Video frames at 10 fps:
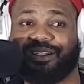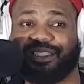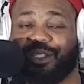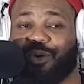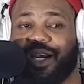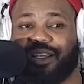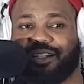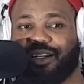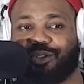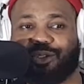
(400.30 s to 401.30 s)
TY.
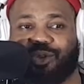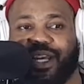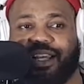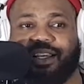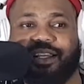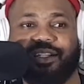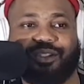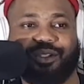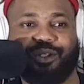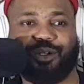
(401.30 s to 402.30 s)
Shout out to TY.
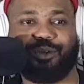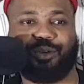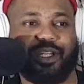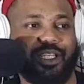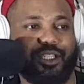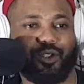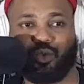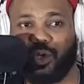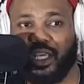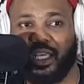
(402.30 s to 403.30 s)
So for the
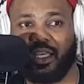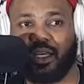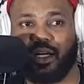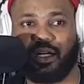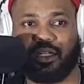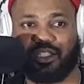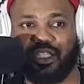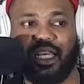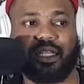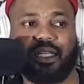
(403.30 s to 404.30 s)
Sway
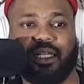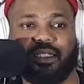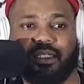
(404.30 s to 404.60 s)
shirt and